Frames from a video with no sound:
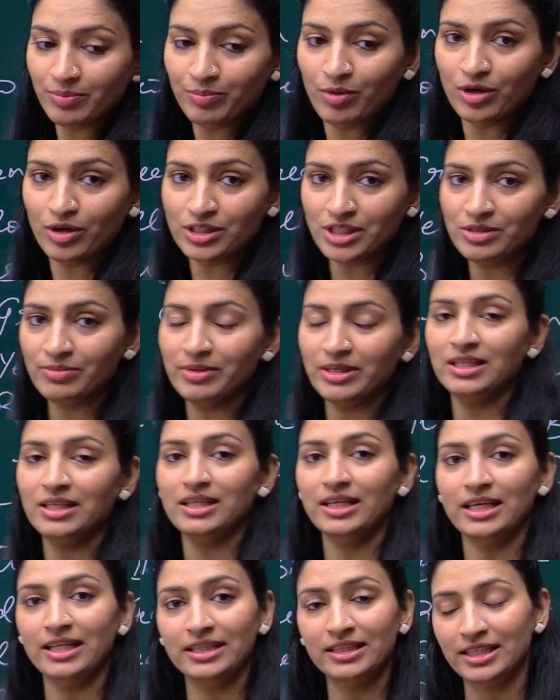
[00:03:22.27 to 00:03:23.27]
possible
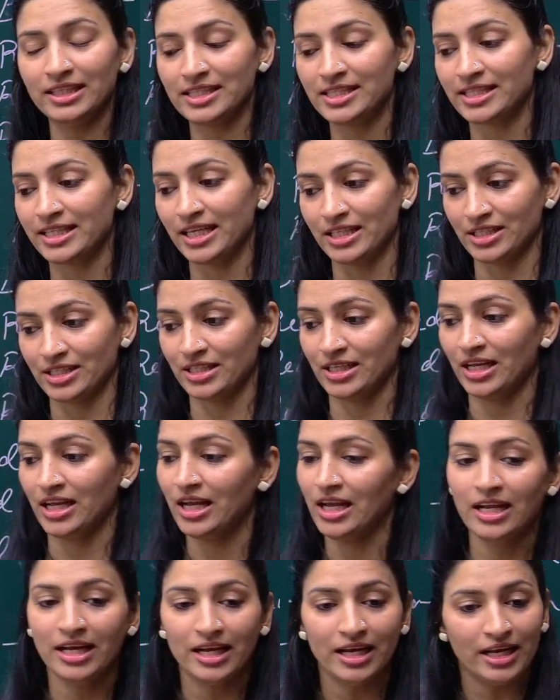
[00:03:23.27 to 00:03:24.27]
in this case.
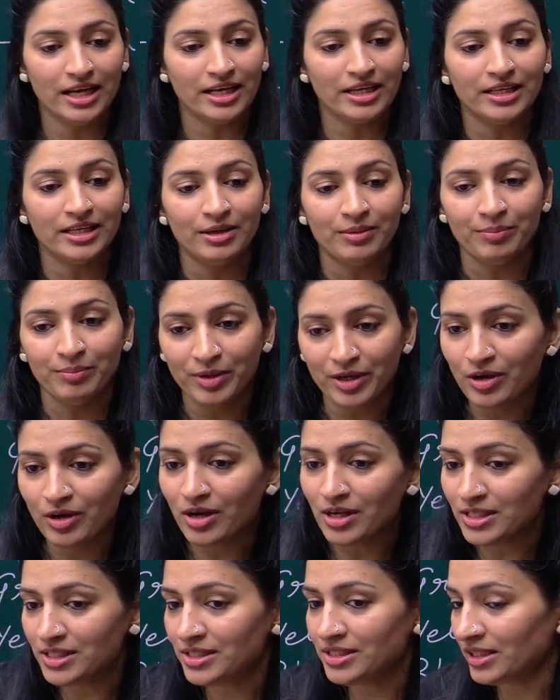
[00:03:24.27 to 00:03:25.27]

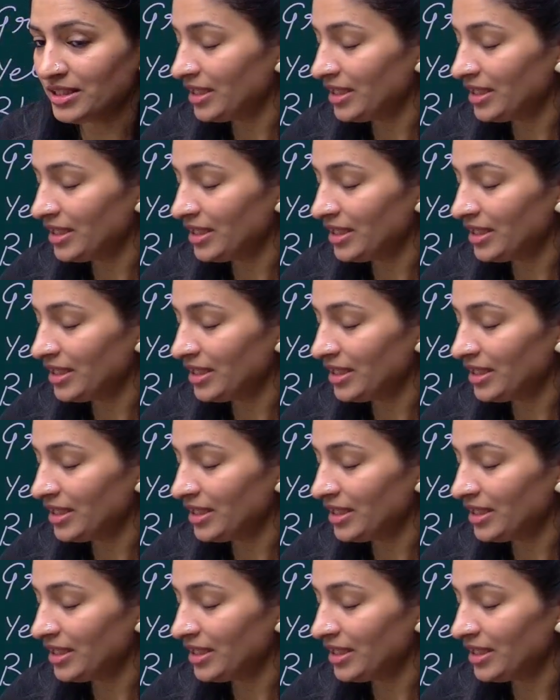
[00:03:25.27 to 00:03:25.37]
Because